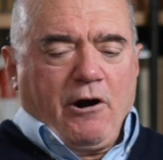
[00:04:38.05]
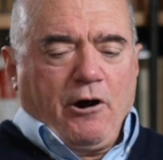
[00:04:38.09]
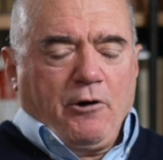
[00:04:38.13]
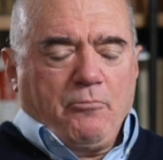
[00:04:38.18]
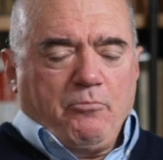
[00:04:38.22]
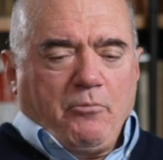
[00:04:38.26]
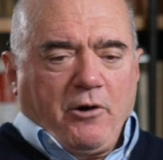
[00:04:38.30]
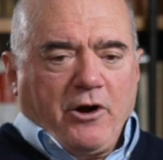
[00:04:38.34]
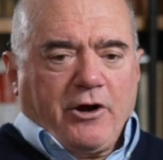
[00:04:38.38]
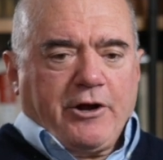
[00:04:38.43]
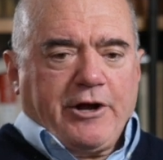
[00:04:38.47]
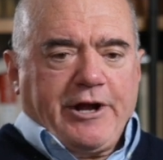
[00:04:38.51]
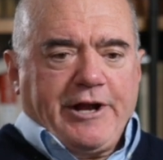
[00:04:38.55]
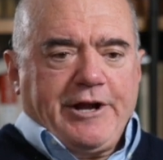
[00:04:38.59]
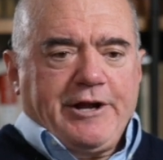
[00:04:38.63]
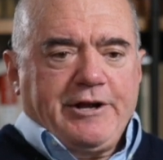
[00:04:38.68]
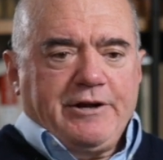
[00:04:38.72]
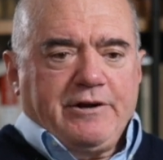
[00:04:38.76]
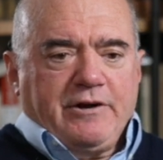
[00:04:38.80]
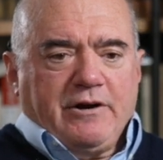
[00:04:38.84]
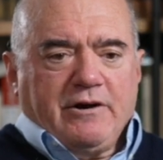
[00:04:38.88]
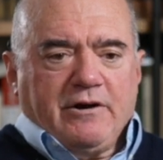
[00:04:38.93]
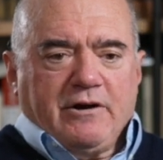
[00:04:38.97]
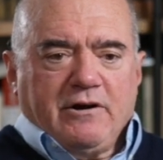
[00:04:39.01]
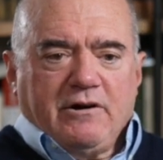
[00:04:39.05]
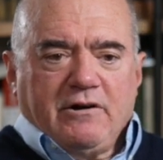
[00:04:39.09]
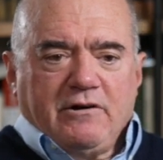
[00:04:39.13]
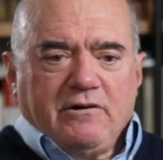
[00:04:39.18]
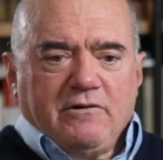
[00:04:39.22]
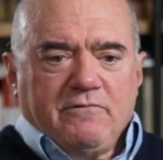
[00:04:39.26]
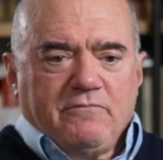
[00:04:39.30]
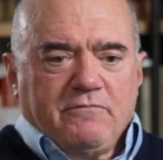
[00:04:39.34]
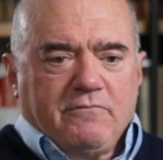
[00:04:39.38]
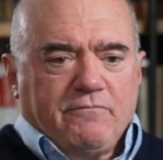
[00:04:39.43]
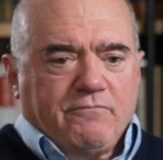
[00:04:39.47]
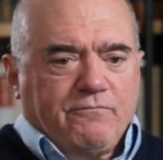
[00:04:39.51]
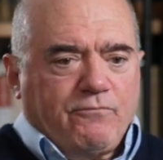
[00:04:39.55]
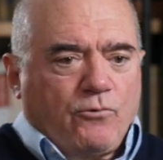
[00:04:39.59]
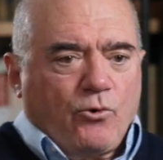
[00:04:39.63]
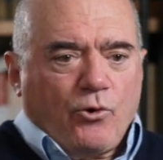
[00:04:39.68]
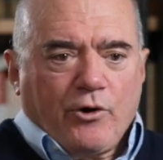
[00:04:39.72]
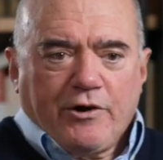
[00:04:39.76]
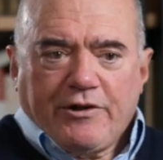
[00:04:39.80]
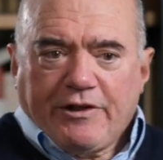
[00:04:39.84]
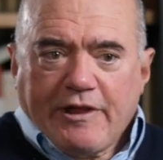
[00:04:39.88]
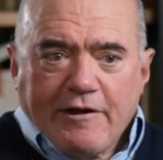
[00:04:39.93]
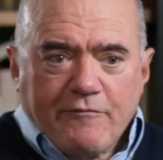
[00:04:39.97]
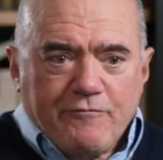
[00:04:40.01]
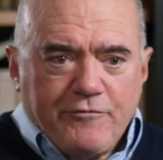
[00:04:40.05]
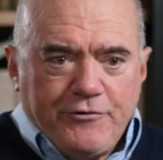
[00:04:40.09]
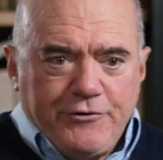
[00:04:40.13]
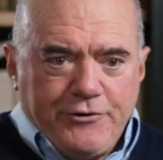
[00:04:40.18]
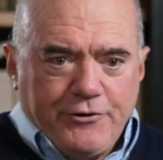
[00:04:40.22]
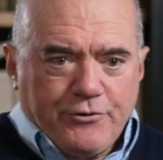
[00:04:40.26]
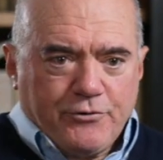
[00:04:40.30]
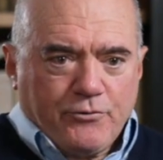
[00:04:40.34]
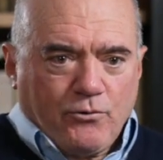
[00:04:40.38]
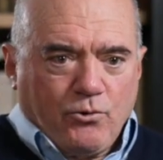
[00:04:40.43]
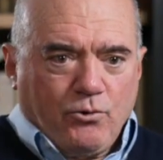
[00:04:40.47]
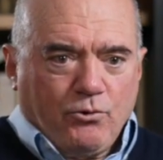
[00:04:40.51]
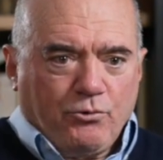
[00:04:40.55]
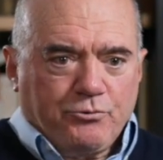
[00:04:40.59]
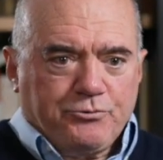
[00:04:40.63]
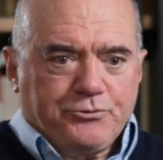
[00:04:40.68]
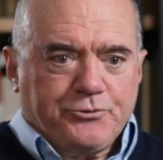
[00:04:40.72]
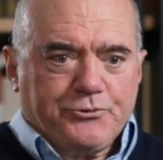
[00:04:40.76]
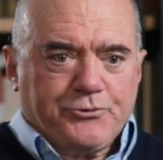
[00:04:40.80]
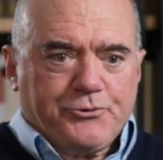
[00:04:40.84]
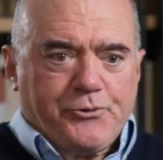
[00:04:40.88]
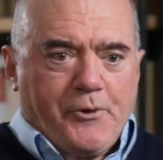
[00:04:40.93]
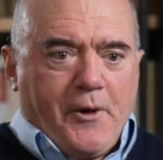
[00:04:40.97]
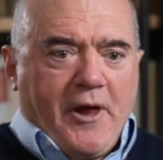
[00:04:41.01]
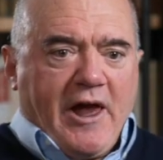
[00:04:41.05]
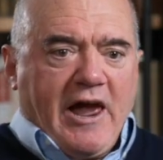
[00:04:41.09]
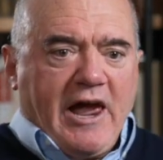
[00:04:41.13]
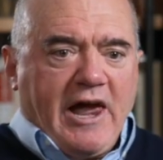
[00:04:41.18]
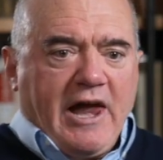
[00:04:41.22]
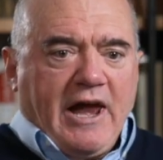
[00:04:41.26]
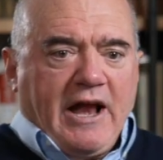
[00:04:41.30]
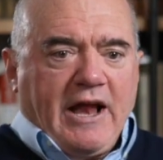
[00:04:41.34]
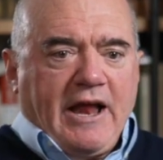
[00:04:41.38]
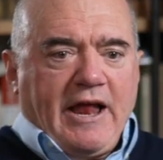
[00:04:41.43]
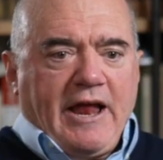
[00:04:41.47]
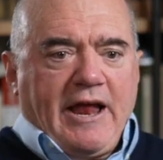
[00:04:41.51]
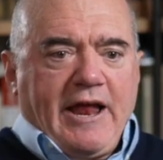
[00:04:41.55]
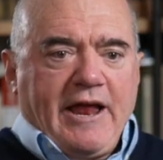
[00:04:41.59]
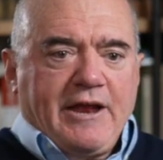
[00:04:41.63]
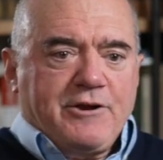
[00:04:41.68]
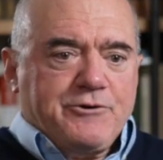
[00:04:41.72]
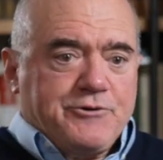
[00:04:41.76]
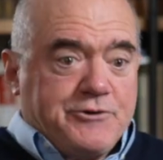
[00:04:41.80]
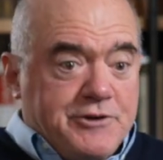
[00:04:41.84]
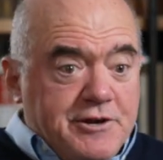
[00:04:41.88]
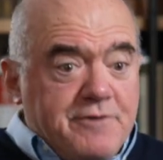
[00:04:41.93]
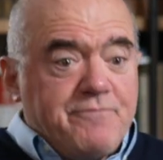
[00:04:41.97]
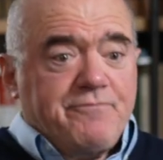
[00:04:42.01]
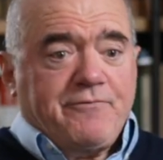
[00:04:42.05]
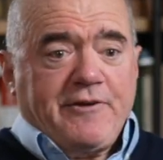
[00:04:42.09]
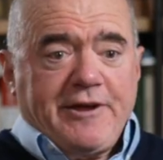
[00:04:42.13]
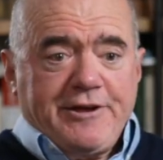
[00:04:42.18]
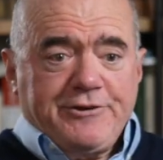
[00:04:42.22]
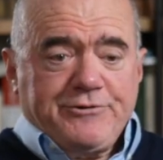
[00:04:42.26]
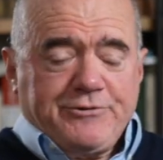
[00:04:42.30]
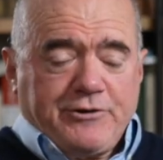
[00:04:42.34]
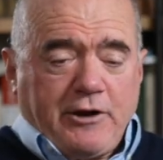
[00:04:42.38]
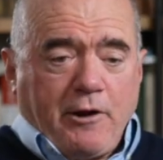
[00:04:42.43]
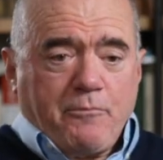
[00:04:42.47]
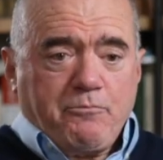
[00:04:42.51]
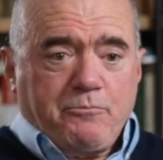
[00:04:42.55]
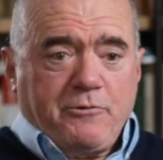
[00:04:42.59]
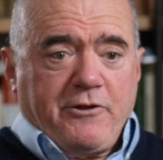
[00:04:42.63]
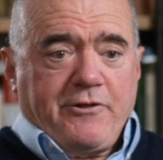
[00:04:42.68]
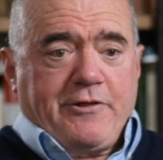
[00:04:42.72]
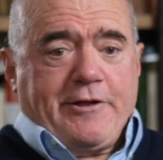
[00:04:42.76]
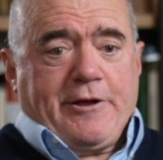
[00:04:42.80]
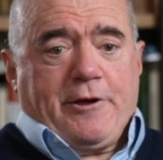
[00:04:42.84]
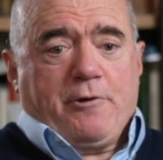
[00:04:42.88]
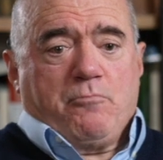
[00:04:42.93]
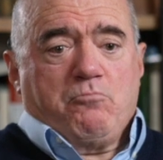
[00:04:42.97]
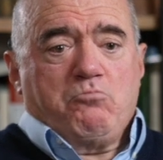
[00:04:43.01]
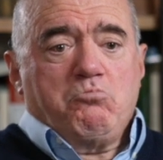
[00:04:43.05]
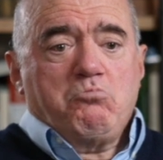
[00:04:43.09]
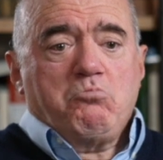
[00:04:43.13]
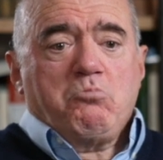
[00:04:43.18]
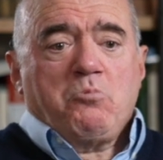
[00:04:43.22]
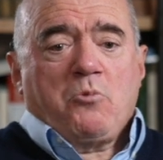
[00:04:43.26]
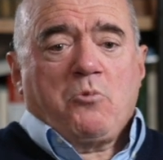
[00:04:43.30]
a mugging of four 11-year-olds. And she faced up to them.